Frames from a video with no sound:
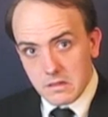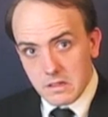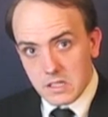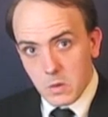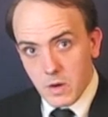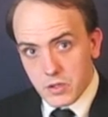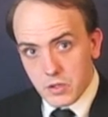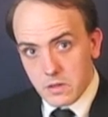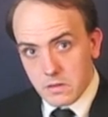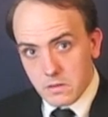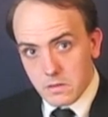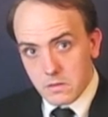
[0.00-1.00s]
It's a
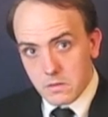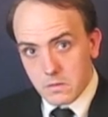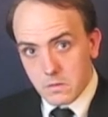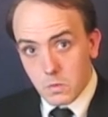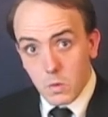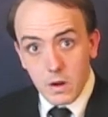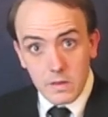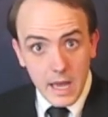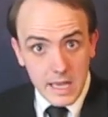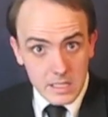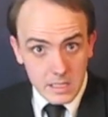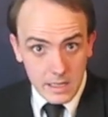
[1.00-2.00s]
question worth
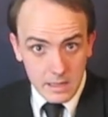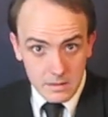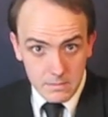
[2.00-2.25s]
asking